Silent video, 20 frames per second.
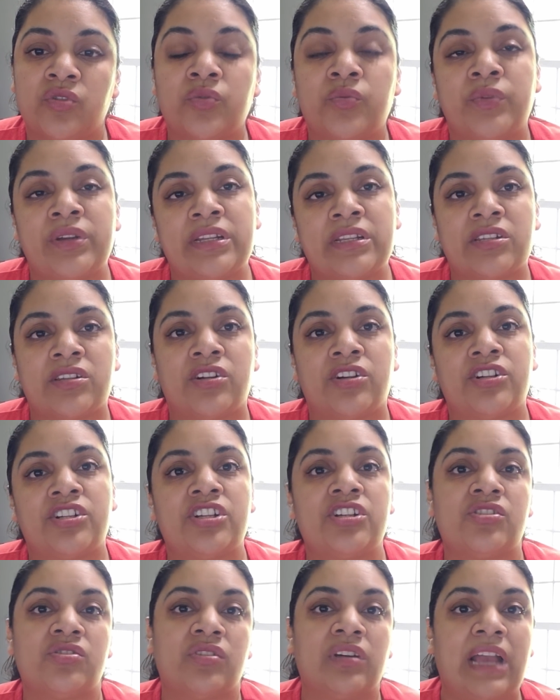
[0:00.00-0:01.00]
research
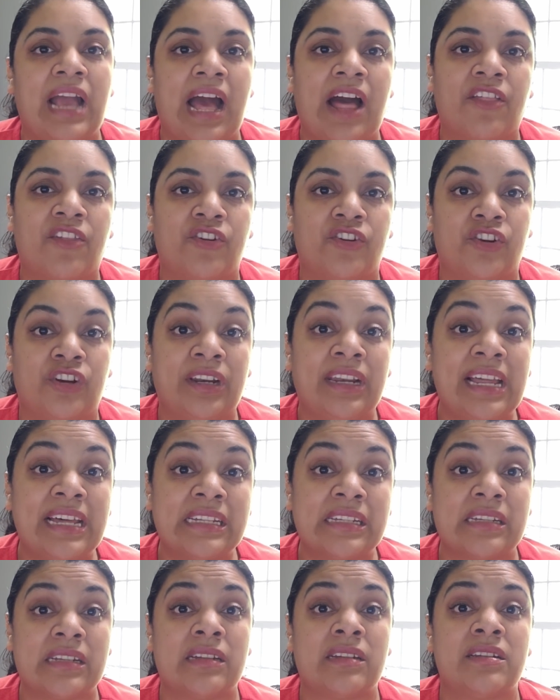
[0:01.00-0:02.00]
and to gather your
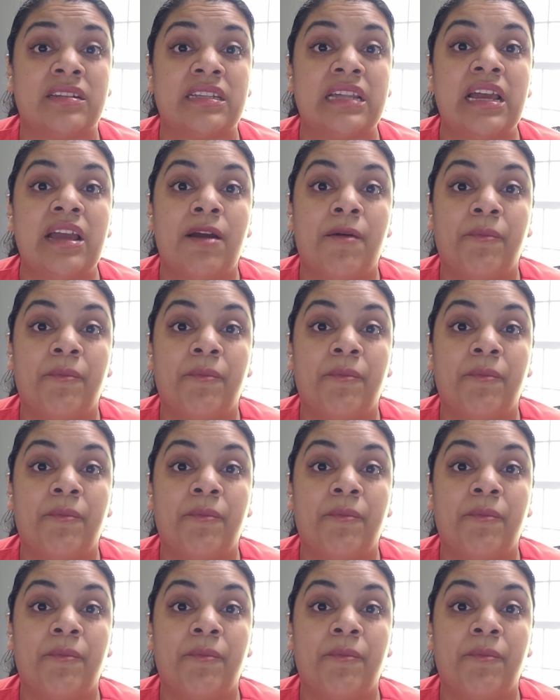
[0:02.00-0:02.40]
lessons.